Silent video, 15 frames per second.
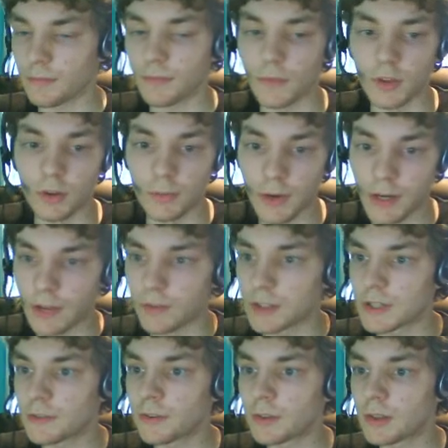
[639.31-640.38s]
You might have it
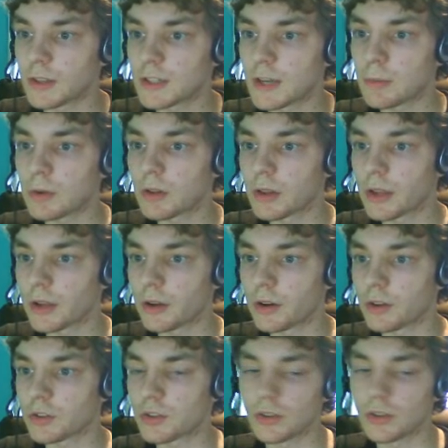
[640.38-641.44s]
differently. Double click on
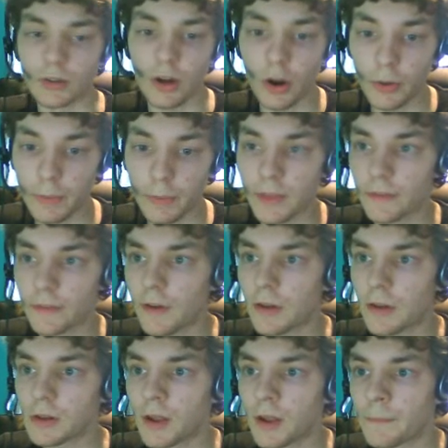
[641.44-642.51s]
it to open the
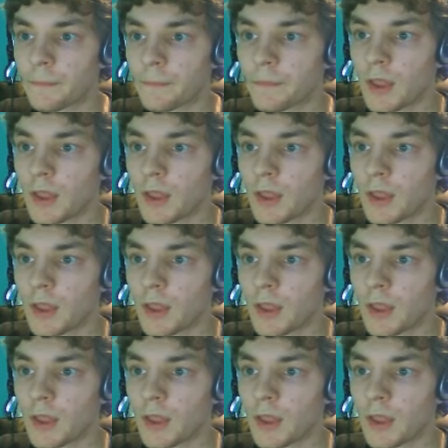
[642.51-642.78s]
folder,